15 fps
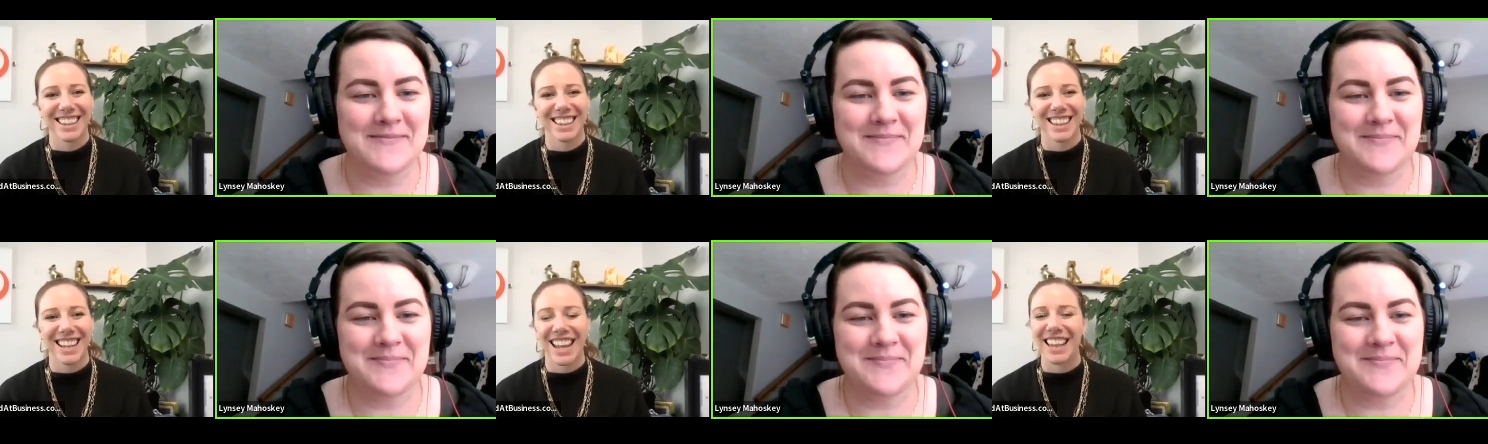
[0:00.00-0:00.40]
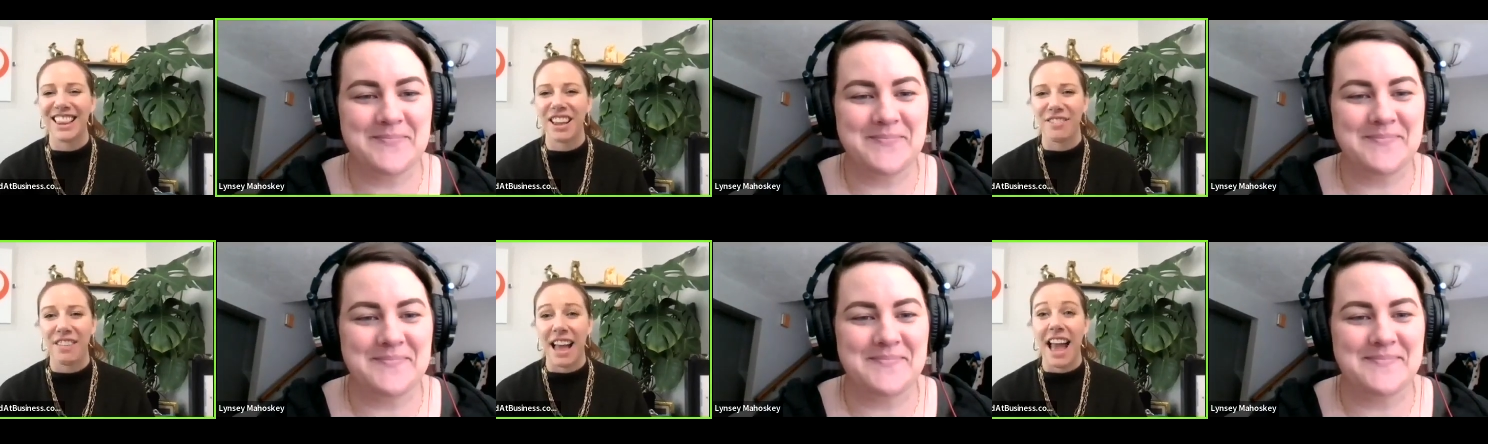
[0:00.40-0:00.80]
Speaker 1: I
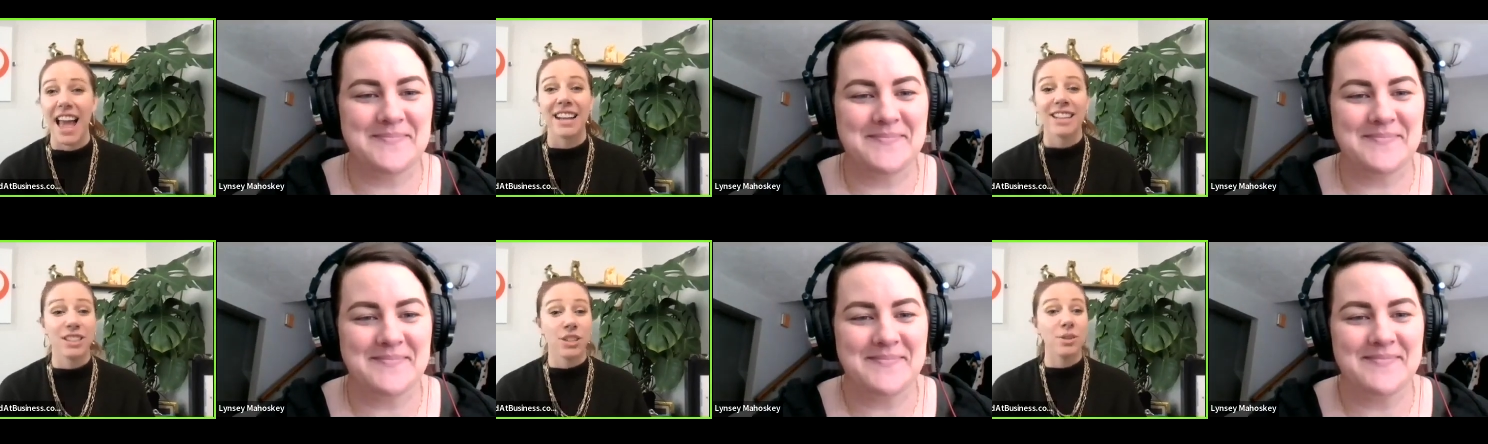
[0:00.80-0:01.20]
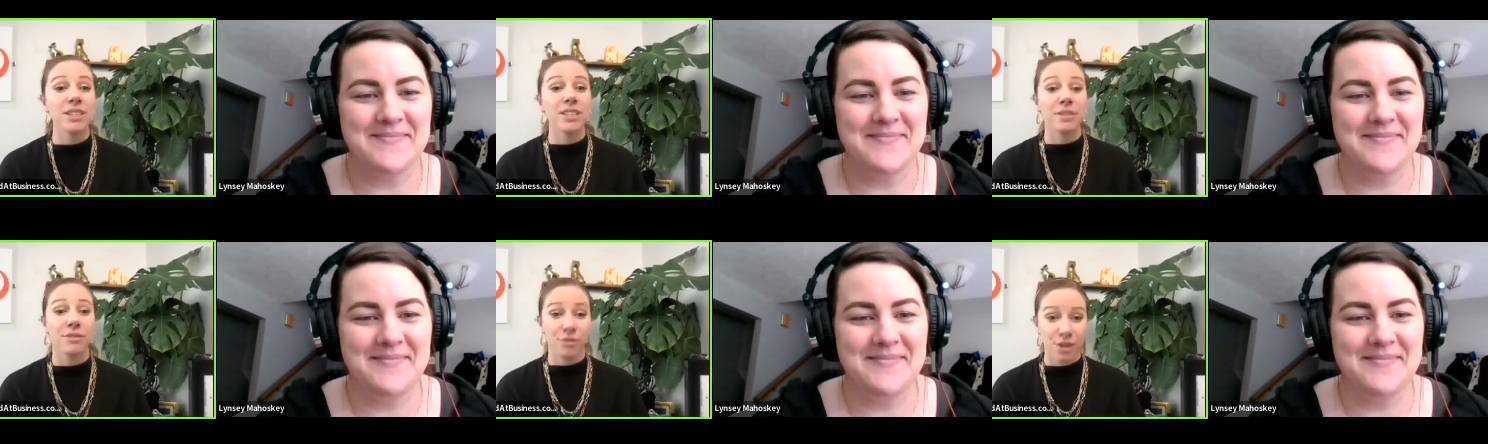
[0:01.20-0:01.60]
love that. And so it's
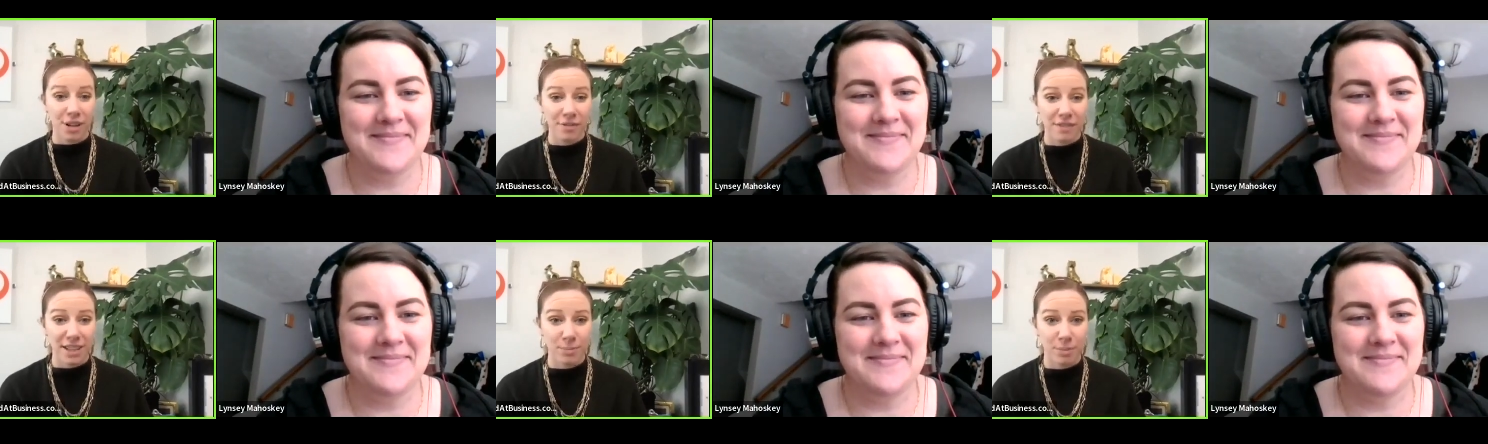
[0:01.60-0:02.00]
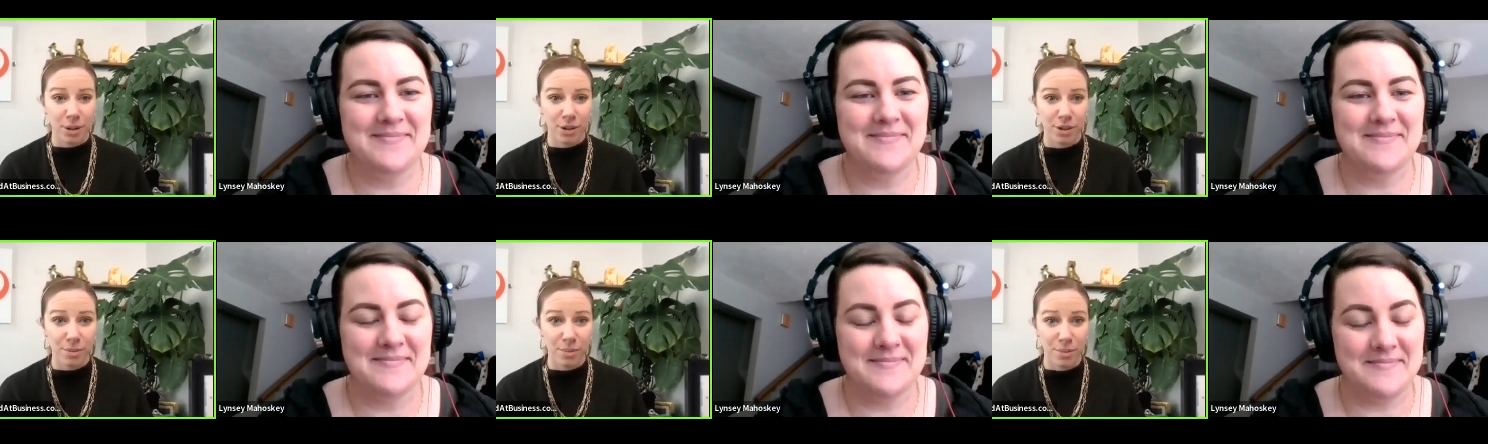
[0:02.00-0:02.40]
a free Facebook
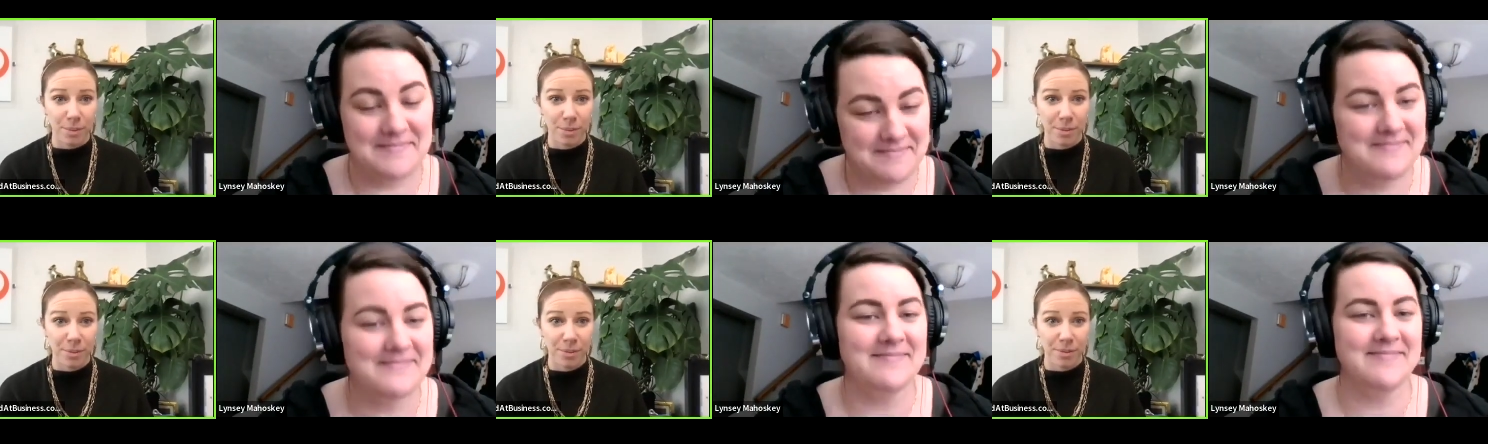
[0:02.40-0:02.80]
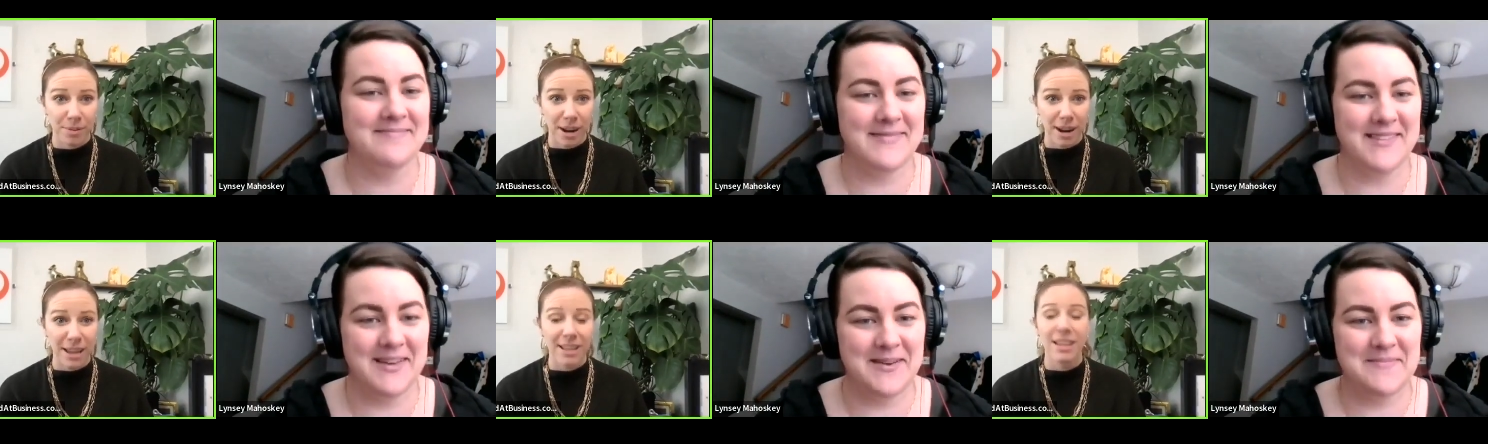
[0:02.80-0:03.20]
group. Mm-hmm.
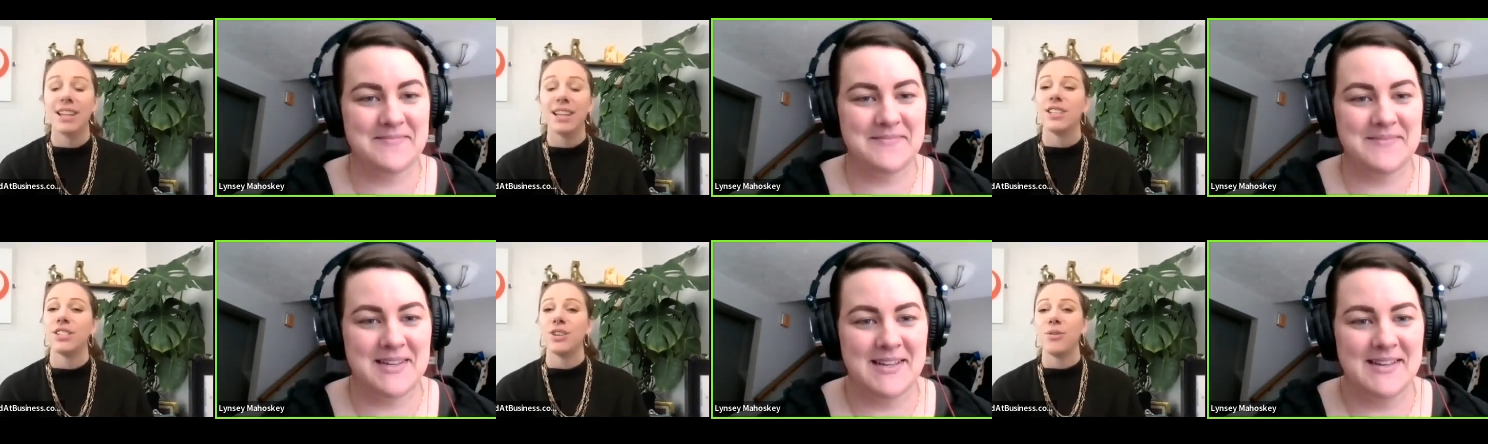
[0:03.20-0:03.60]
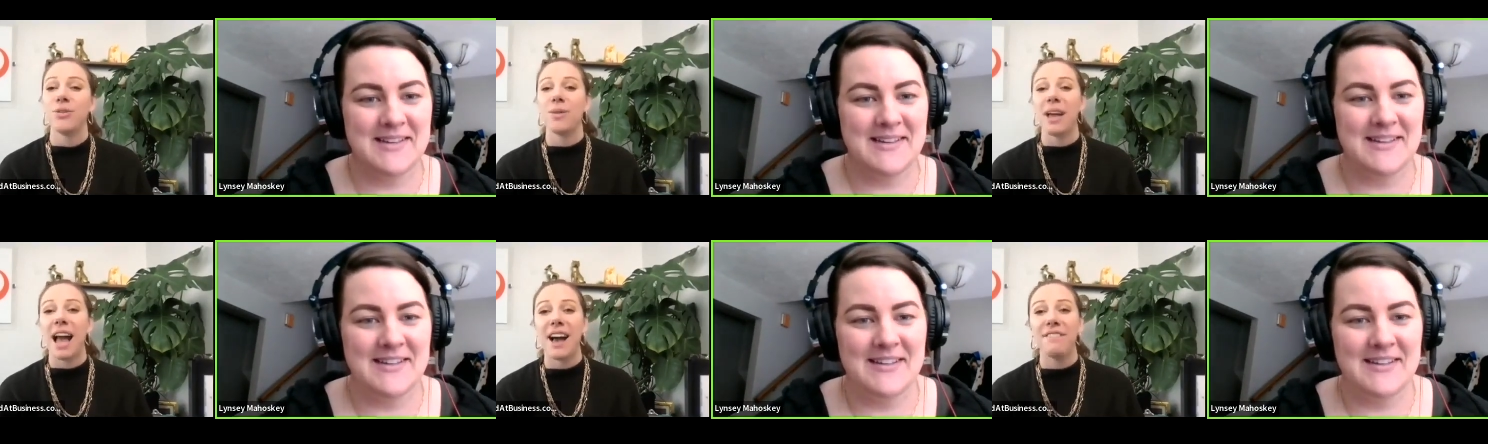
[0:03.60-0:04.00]
Right? Yep. So we
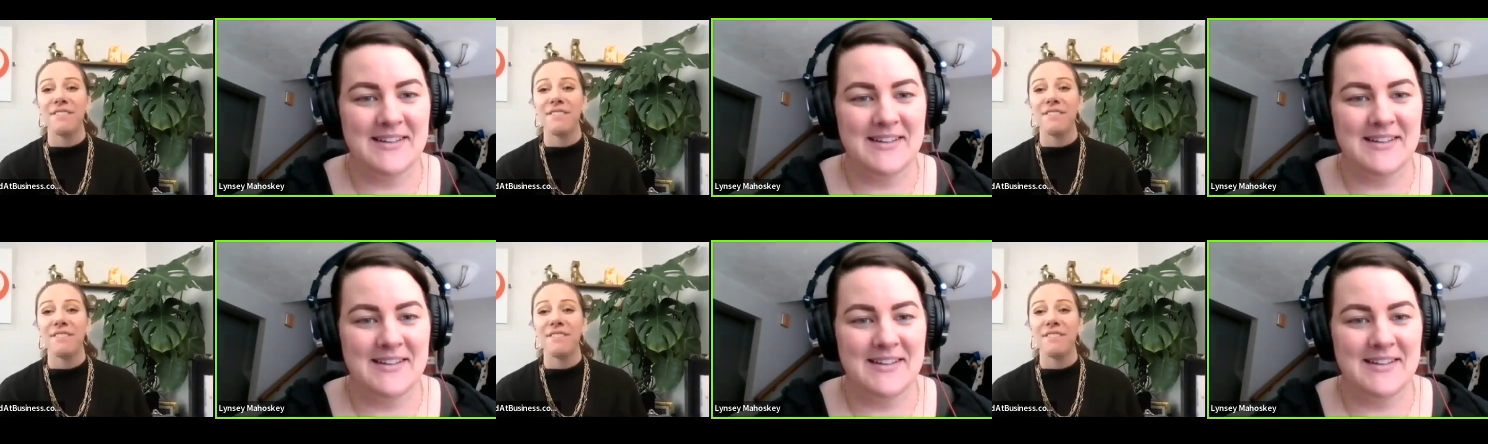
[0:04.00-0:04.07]
have